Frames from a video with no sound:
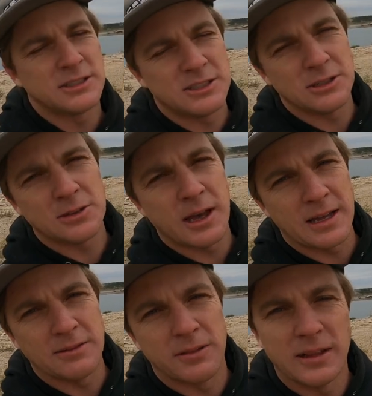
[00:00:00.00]
they're still
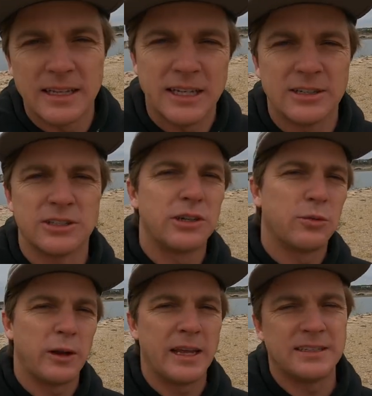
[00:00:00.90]
kind of the leaders in
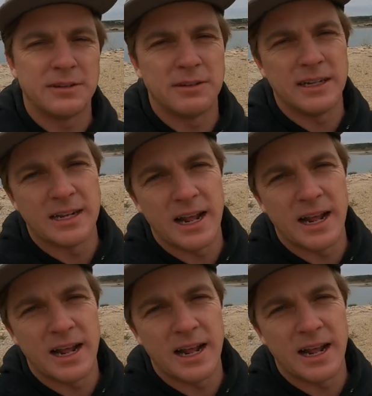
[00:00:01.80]
creativity